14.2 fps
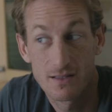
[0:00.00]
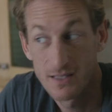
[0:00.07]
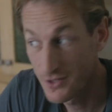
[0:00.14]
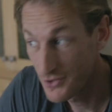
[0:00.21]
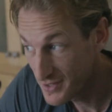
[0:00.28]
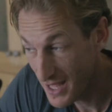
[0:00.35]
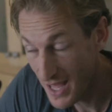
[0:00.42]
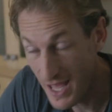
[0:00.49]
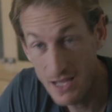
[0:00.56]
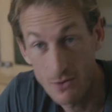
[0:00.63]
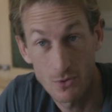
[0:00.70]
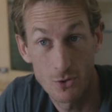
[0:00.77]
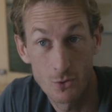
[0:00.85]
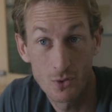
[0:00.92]
The other
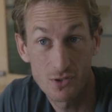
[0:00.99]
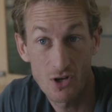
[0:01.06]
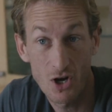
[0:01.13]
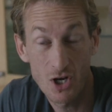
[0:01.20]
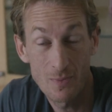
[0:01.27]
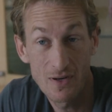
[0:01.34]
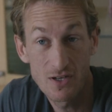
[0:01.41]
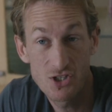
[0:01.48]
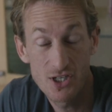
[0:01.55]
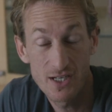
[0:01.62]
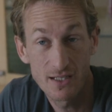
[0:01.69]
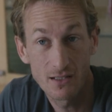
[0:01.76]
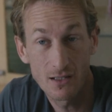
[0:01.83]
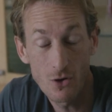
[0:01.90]
day, when you were talking about
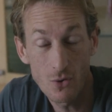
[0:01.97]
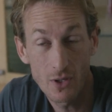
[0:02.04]
Gia and